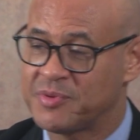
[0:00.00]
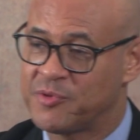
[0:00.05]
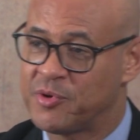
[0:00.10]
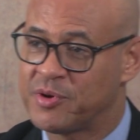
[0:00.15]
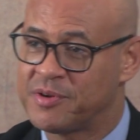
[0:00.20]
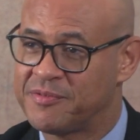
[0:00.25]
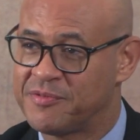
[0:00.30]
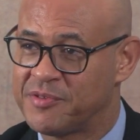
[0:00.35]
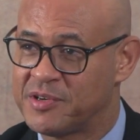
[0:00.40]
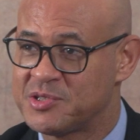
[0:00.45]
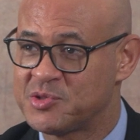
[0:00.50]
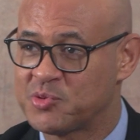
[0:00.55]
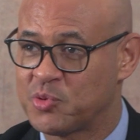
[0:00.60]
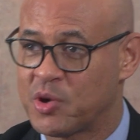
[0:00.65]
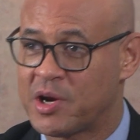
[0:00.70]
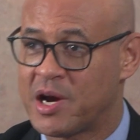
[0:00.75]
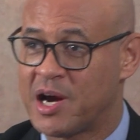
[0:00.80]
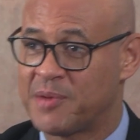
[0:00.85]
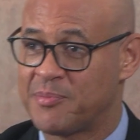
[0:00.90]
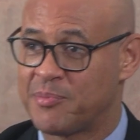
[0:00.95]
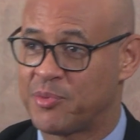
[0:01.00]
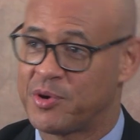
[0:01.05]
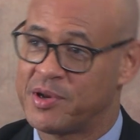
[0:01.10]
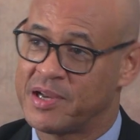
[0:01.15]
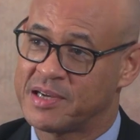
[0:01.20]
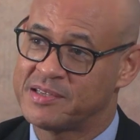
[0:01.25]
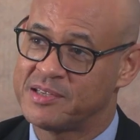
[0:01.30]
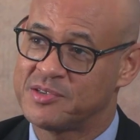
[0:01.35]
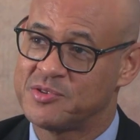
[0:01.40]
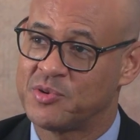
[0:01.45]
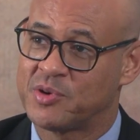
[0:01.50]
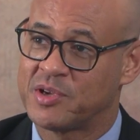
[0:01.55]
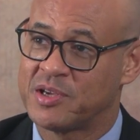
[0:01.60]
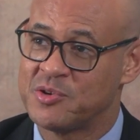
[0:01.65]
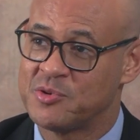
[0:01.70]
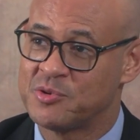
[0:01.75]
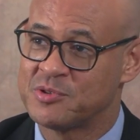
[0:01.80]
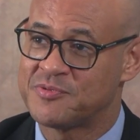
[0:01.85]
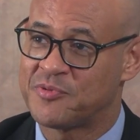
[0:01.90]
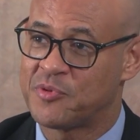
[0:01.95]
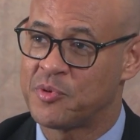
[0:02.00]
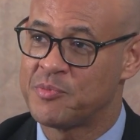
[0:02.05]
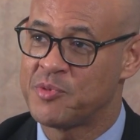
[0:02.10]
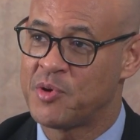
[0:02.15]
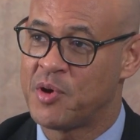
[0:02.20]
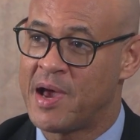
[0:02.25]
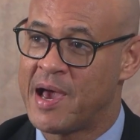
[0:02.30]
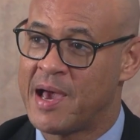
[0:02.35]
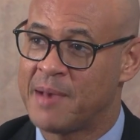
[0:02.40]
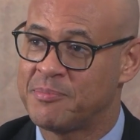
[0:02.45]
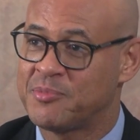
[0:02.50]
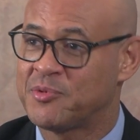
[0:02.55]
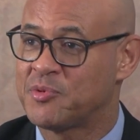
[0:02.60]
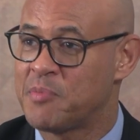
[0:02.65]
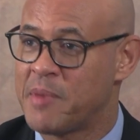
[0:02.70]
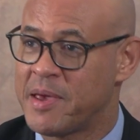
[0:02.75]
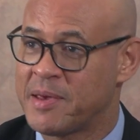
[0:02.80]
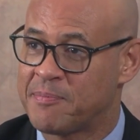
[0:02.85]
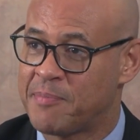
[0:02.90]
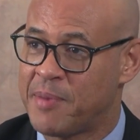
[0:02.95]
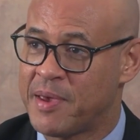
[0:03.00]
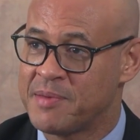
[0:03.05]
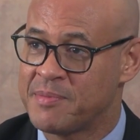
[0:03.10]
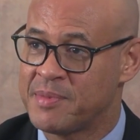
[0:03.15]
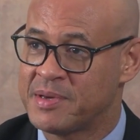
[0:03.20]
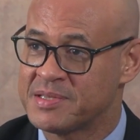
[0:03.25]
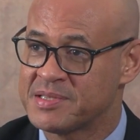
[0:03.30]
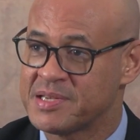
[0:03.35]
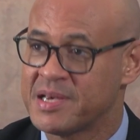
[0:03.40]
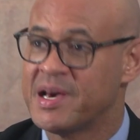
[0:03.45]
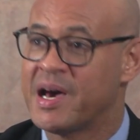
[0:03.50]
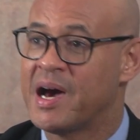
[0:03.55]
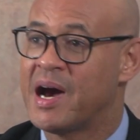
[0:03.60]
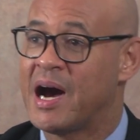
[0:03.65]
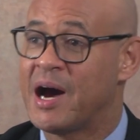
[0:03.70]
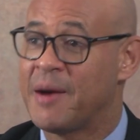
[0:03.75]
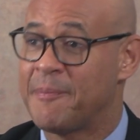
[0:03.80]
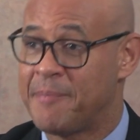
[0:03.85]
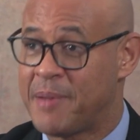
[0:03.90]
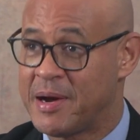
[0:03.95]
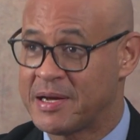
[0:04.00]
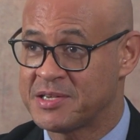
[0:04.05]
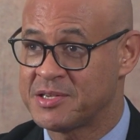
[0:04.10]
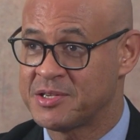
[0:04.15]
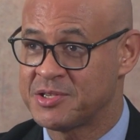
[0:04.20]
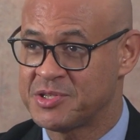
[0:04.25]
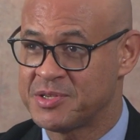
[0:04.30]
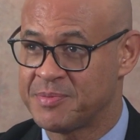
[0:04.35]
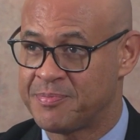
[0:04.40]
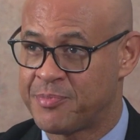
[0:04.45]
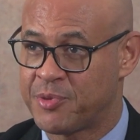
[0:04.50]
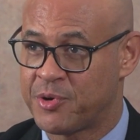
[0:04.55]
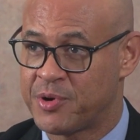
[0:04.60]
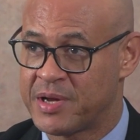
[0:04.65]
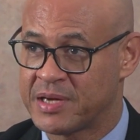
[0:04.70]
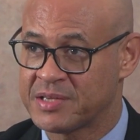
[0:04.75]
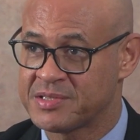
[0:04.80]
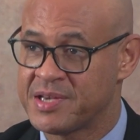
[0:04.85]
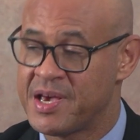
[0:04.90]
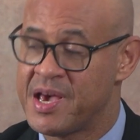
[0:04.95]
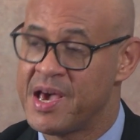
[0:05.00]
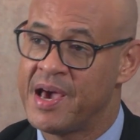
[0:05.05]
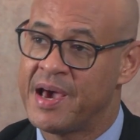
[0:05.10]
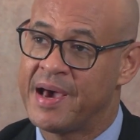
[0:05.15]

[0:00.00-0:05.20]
We've got a virtual card product that you can use from your app to make payments. Our partnership products.